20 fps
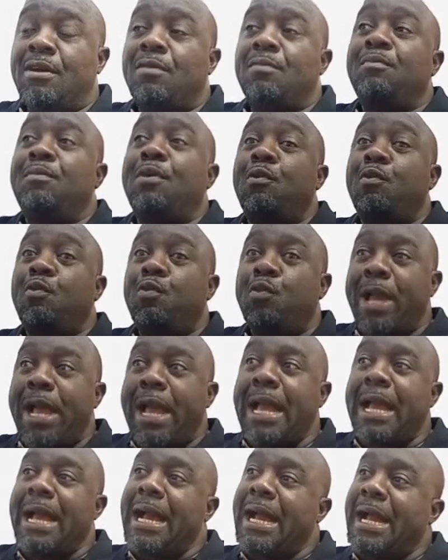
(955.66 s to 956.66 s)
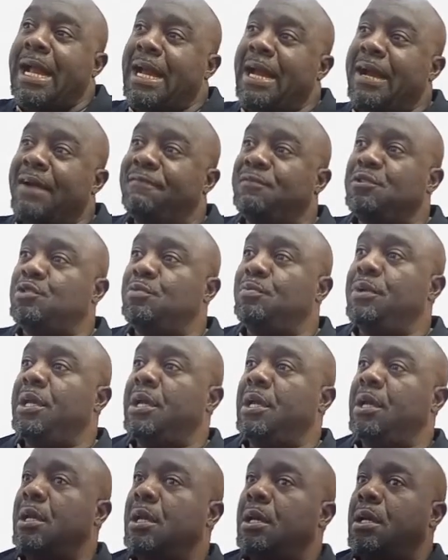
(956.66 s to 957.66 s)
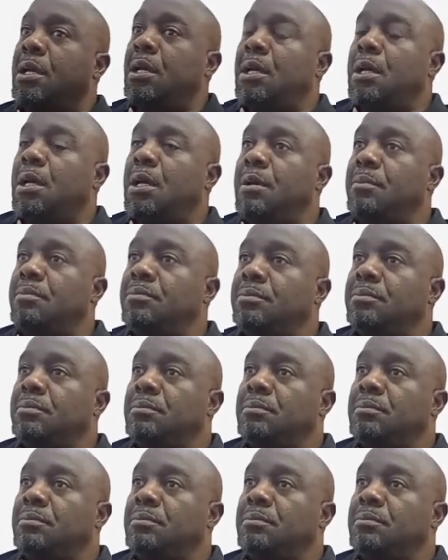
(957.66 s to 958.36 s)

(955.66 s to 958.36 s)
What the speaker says: But where I have to be, um,